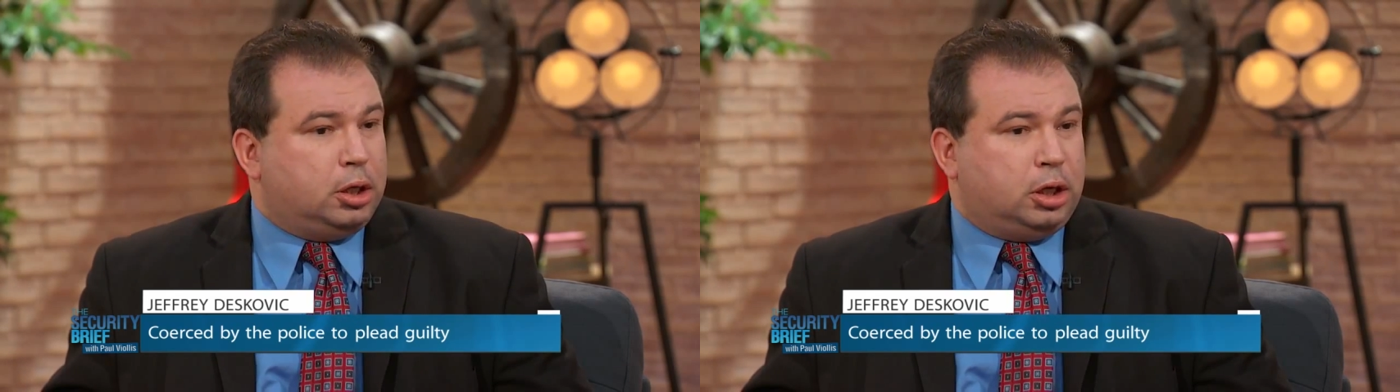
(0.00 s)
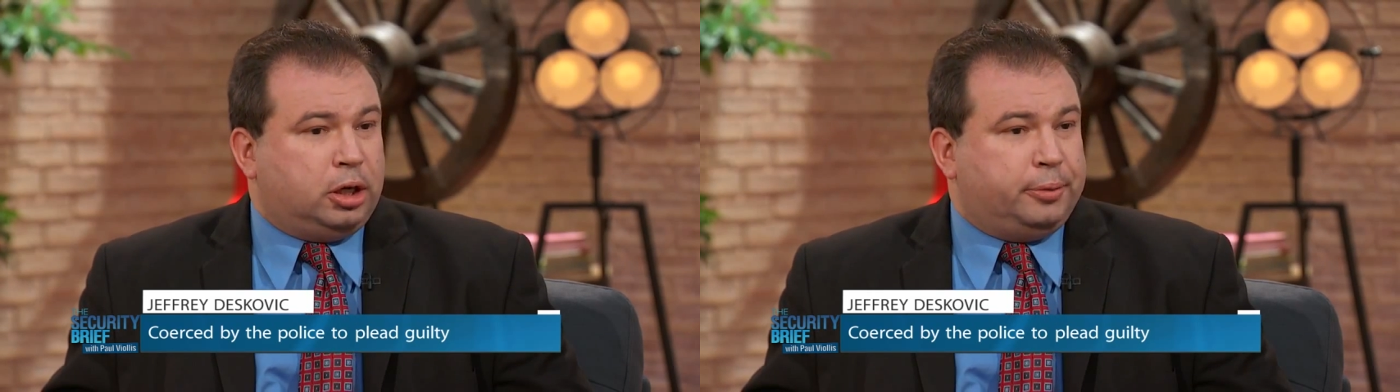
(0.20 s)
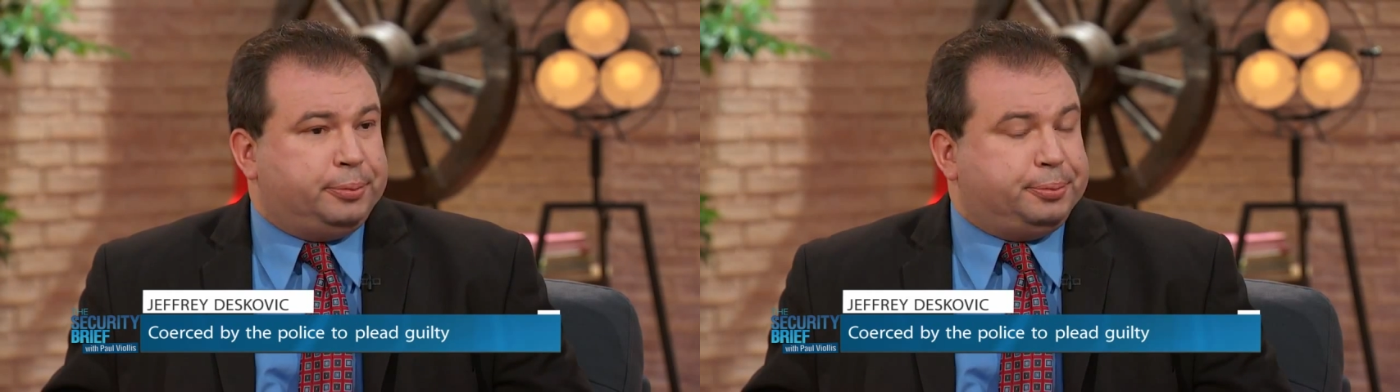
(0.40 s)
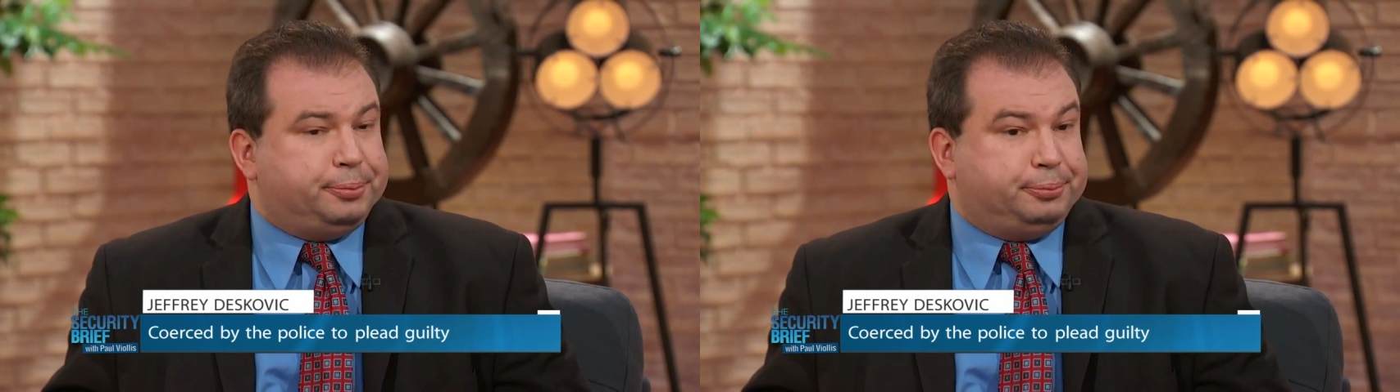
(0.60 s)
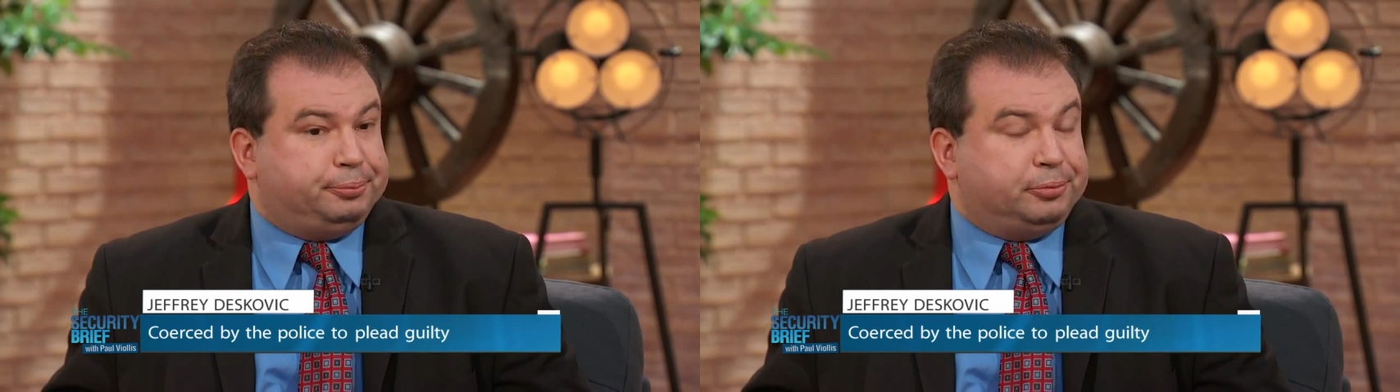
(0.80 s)

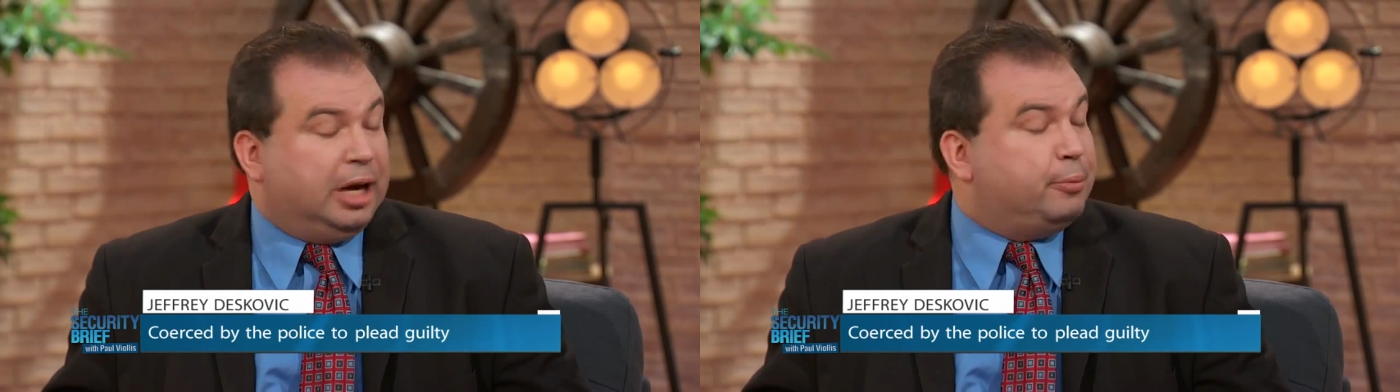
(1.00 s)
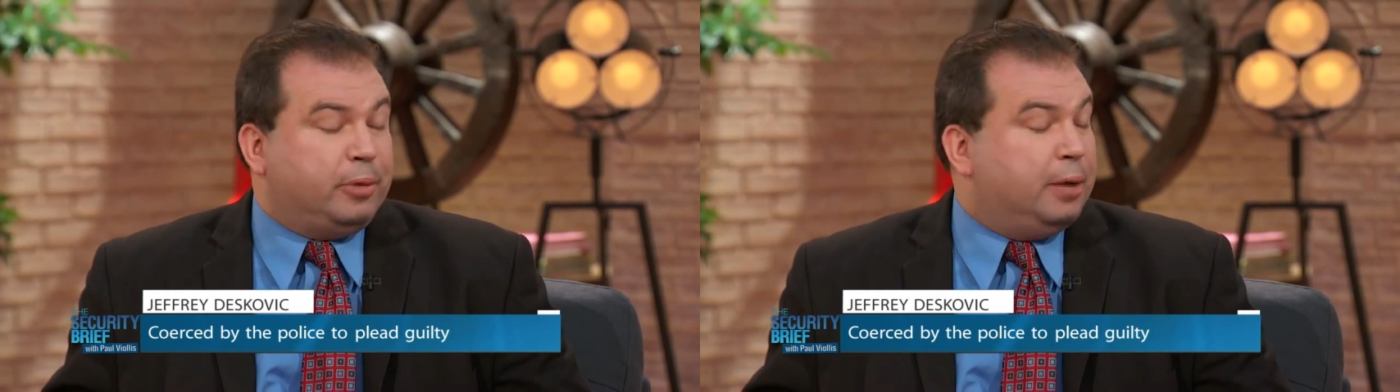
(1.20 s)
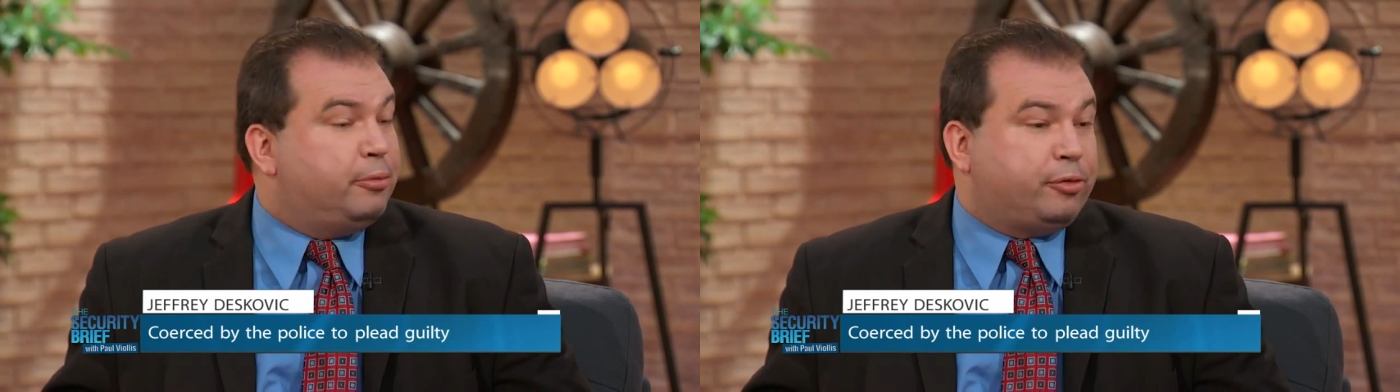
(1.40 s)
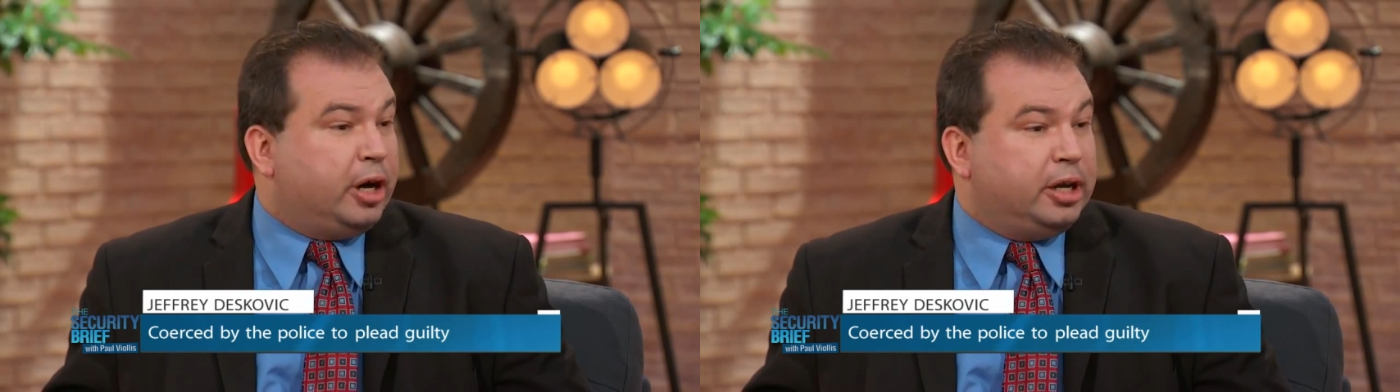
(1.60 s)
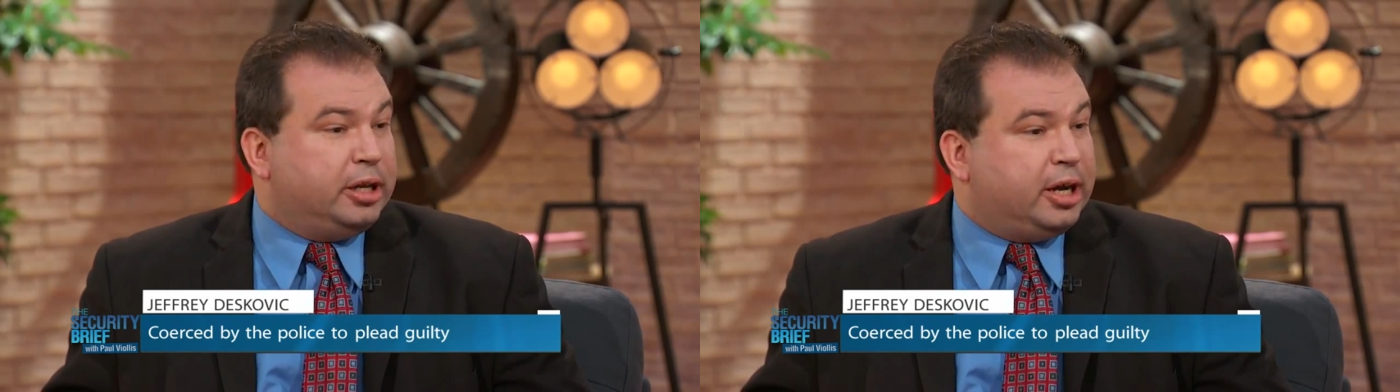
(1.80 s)
I'm
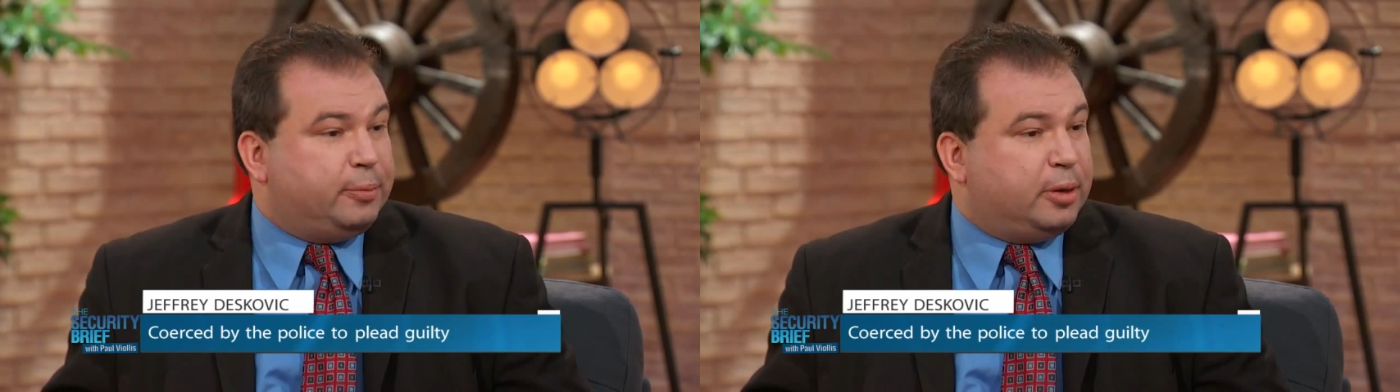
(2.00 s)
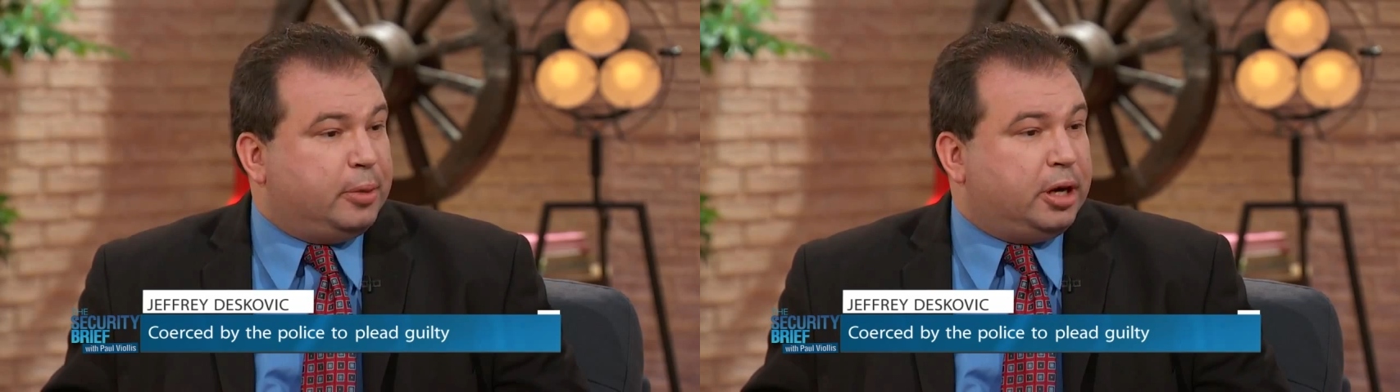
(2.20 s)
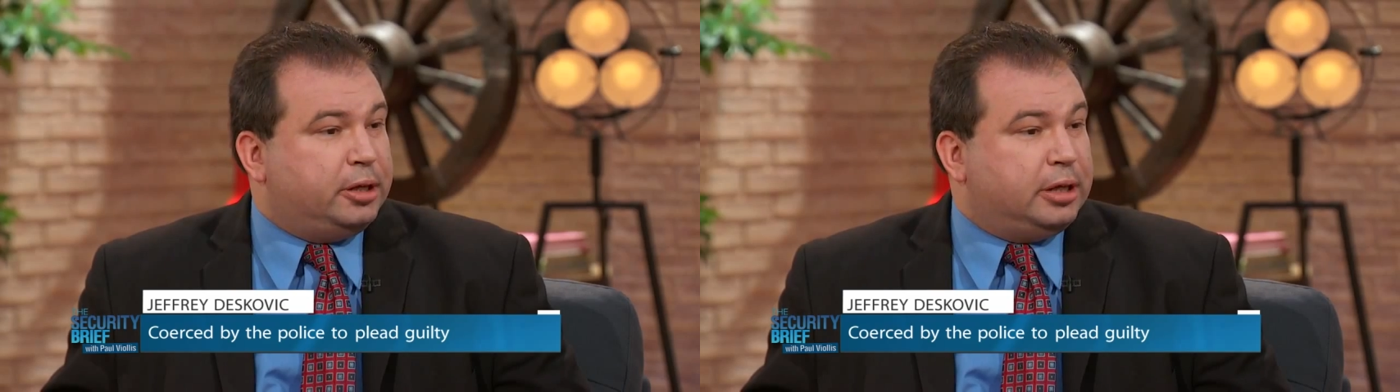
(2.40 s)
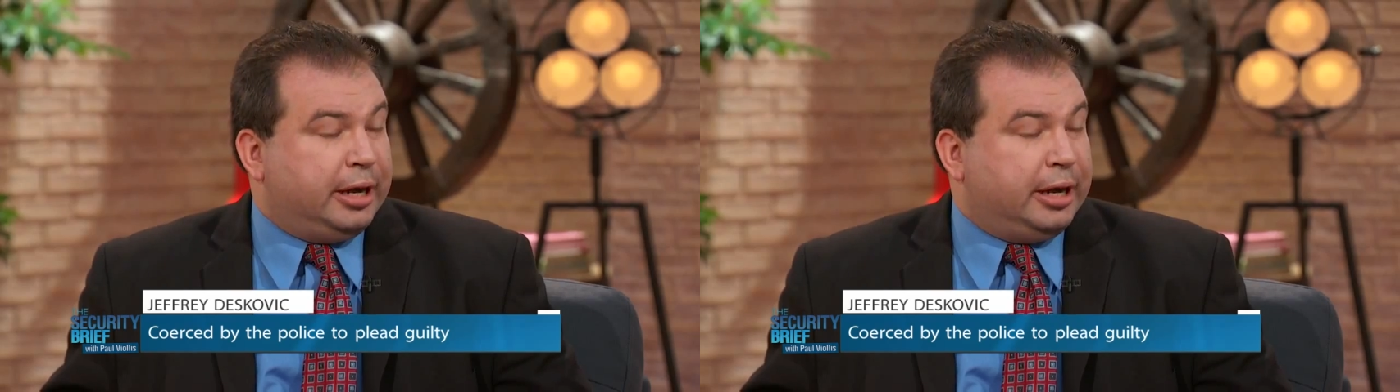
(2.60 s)
frightened out of my mind.